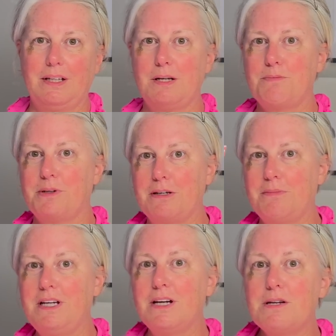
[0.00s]
I bring up
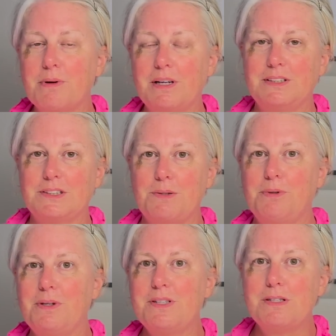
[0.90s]
my eyebrows, I
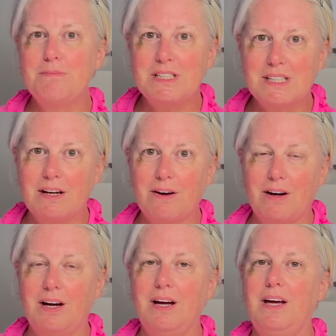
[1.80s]
put on some
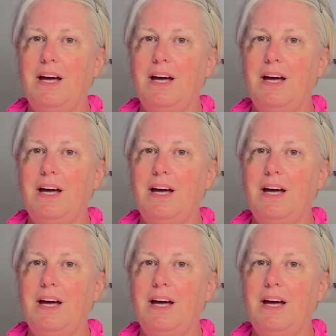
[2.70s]
mascara